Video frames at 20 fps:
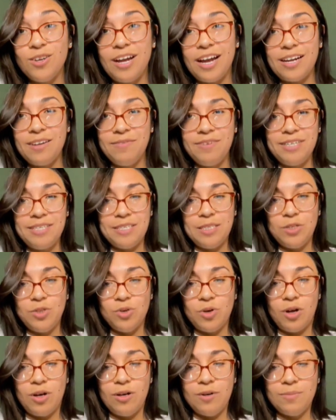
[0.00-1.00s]
kind of easy
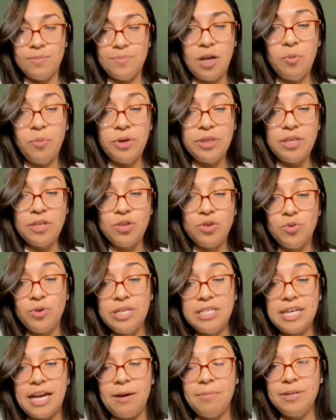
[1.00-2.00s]
draw. And with the 3
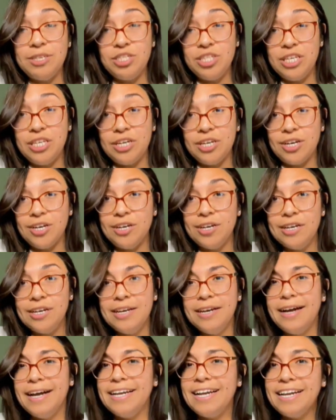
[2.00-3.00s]
damage here,
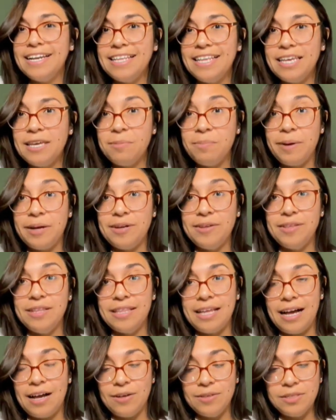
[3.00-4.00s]
I kind of like him better than
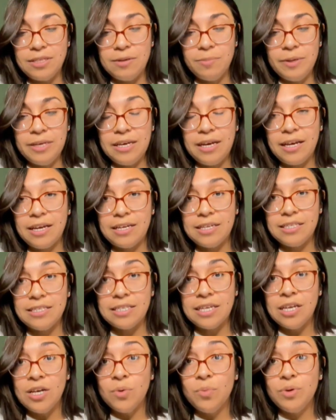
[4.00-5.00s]
the Elsa because
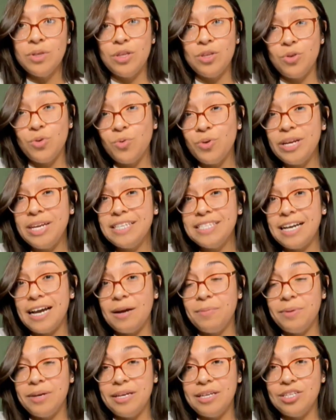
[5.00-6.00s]
with the 3
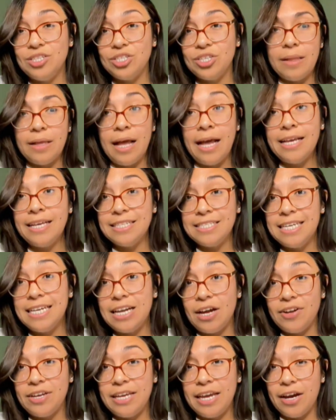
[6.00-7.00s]
damage, I can take
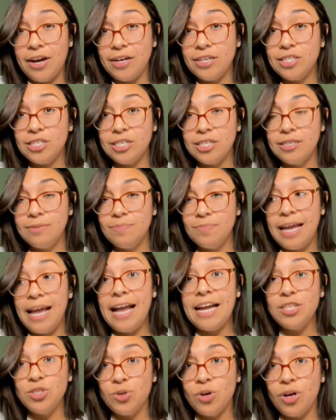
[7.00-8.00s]
out a character
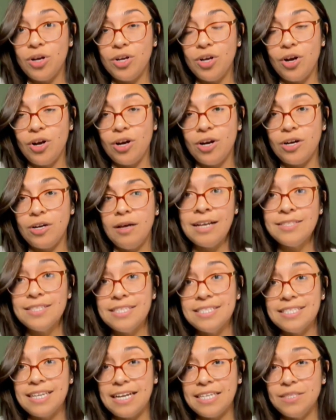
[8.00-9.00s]
and draw a card.
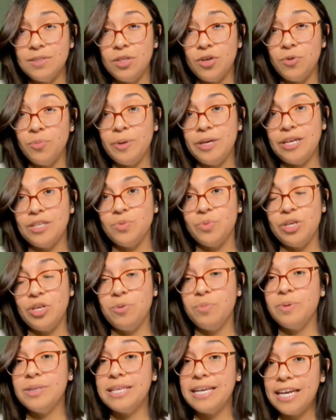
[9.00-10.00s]
Elsa's nice though because when
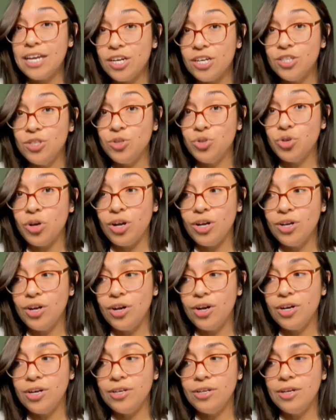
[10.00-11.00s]
you play her, you draw a
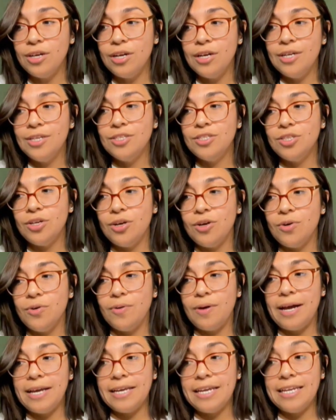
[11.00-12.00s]
card,
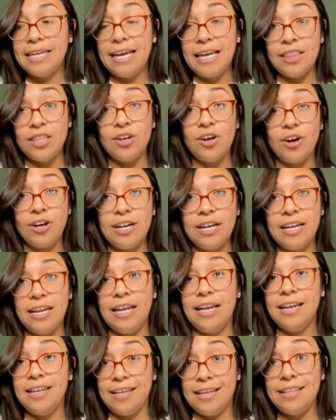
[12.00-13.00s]
so I can get the card I
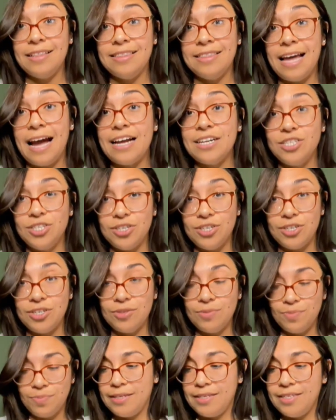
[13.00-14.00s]
need that
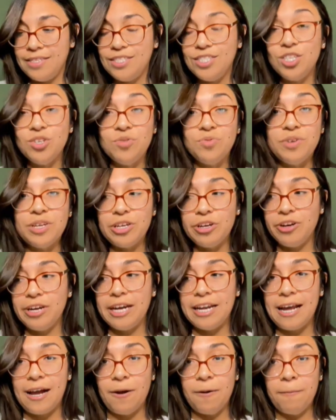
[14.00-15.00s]
turn. Still figuring
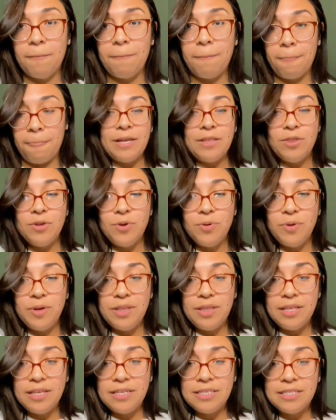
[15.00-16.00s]
it out. I threw
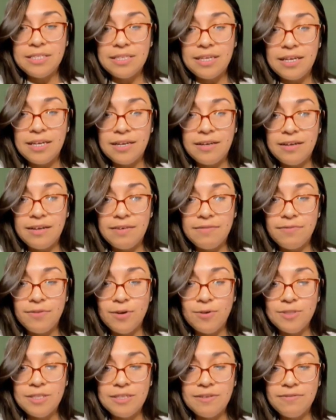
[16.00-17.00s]
in this
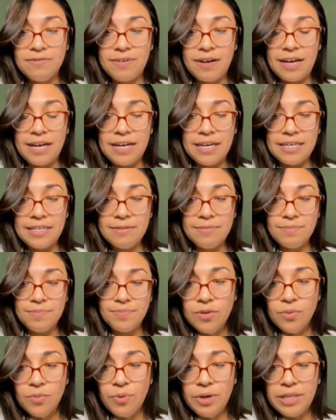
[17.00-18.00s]
Frozen Vine.
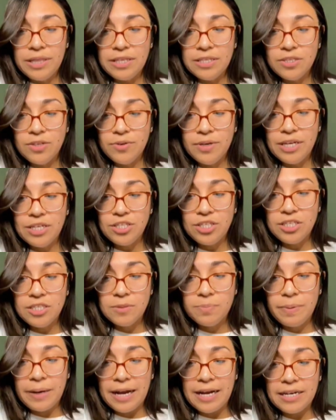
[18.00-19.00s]
When this location is
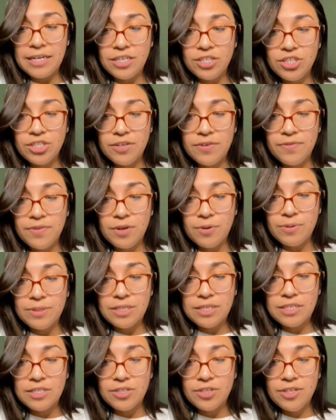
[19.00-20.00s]
banished, if there was
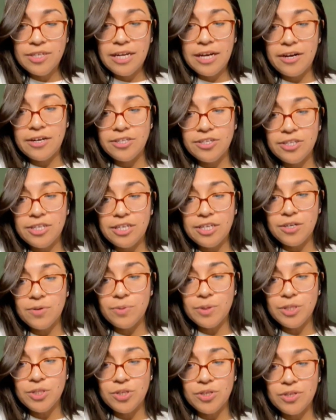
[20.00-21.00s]
an exerted character here,
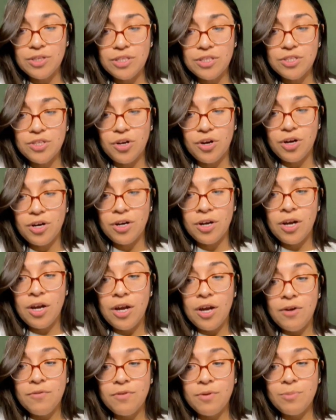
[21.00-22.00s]
return this card
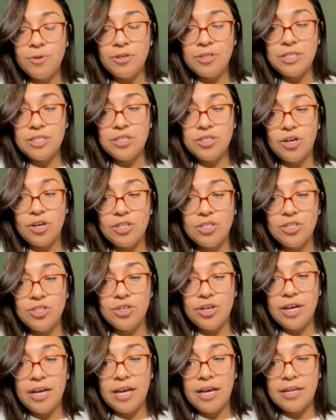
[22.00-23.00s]
from your discard to
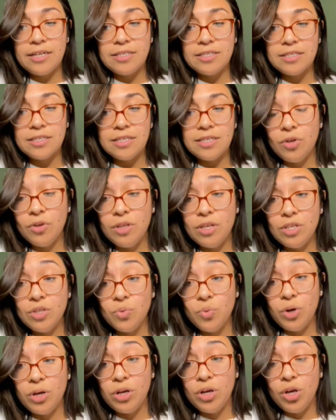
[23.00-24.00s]
your hand. So
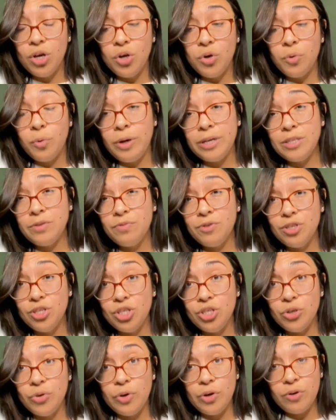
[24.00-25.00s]
this one, quest for
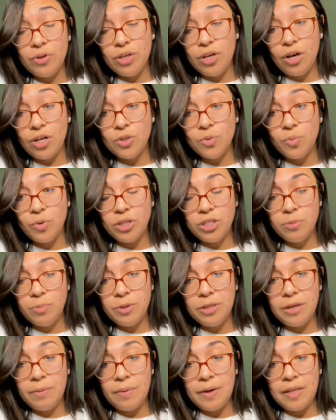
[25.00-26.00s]
2, it only costs 1 to
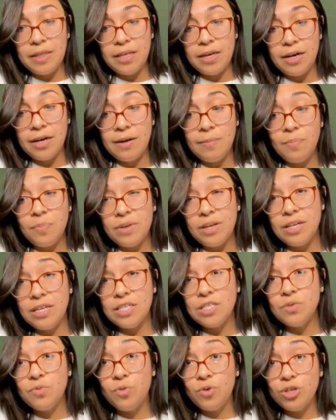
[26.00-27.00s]
put them in there. It
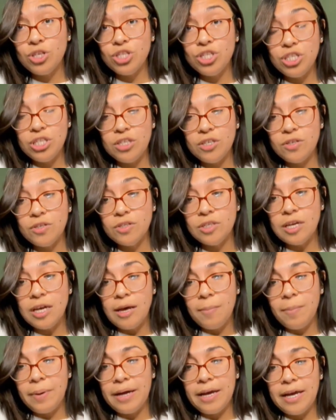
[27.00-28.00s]
is 4 shield,
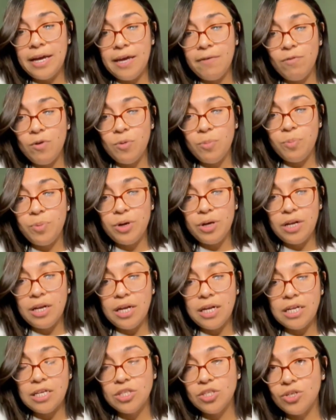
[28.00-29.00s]
but if you put
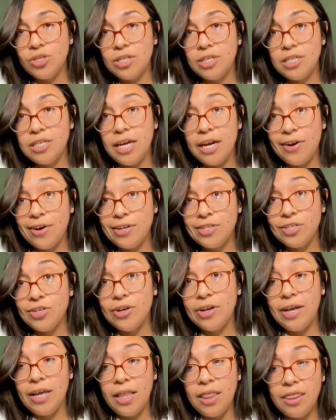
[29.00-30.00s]
an exerted
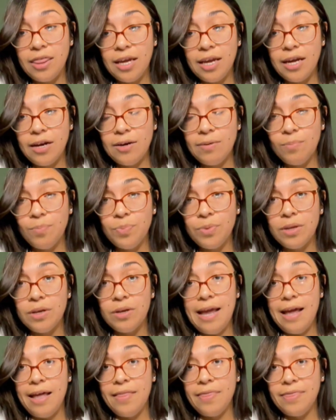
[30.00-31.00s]
character in there
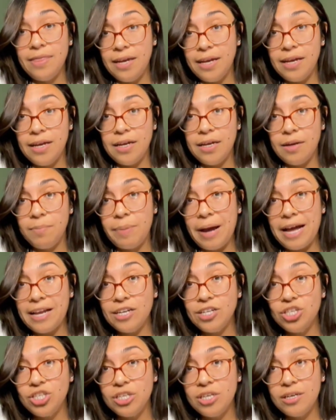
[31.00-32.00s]
and they
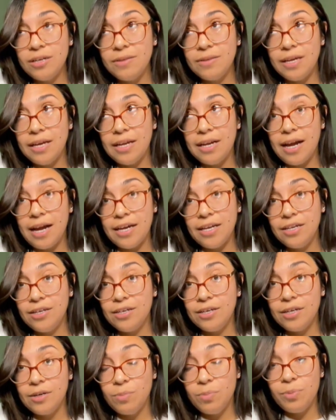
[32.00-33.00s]
banish it, then I
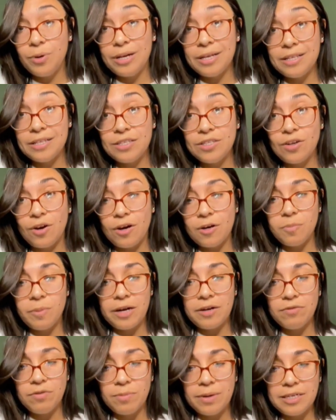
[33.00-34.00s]
could bring this card
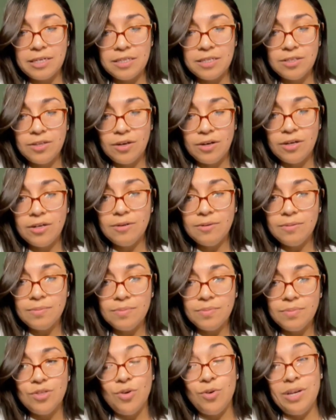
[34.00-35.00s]
back from my discard.
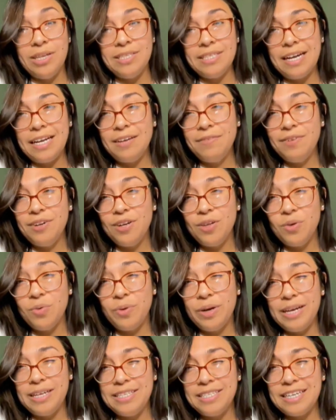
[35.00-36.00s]
So it's kind of another
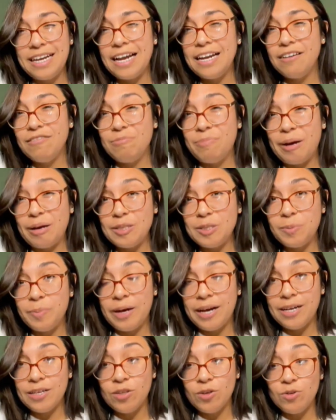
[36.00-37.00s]
way to kind of bounce
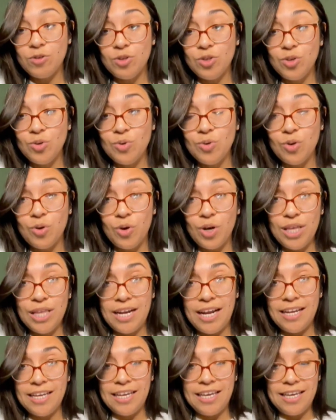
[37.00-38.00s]
back those 2 lore that
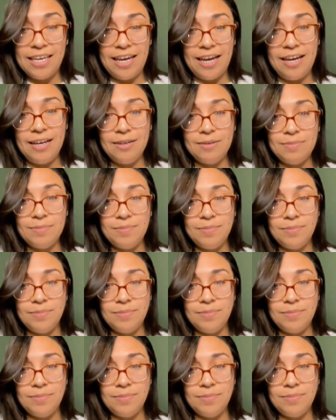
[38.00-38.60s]
I can get.